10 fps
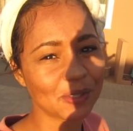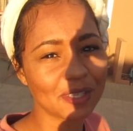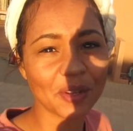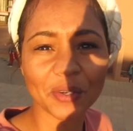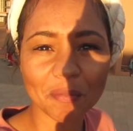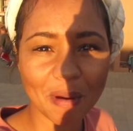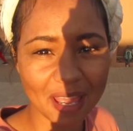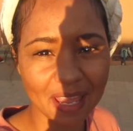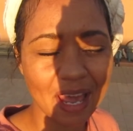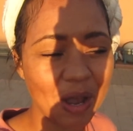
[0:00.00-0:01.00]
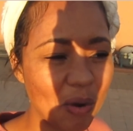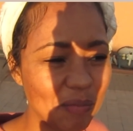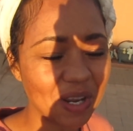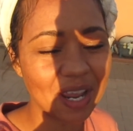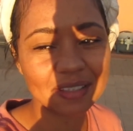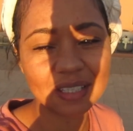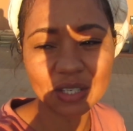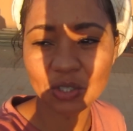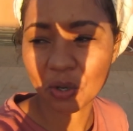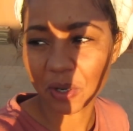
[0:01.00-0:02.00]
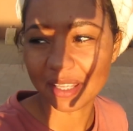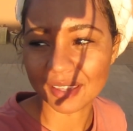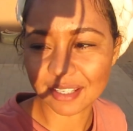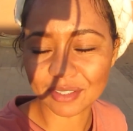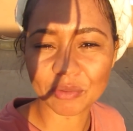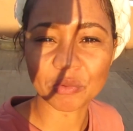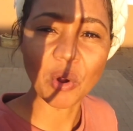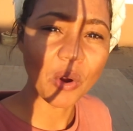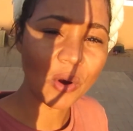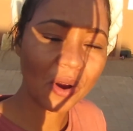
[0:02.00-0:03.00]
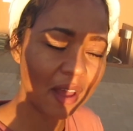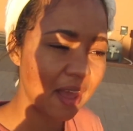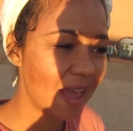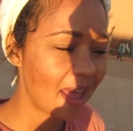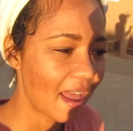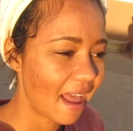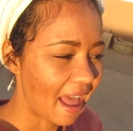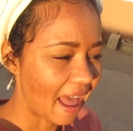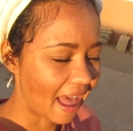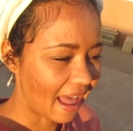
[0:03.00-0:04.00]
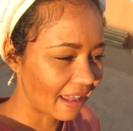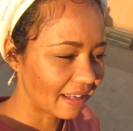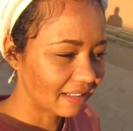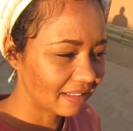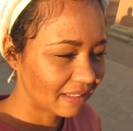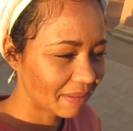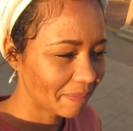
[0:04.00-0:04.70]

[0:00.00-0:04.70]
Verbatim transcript: to say goodbye i hope you guys enjoyed this raw and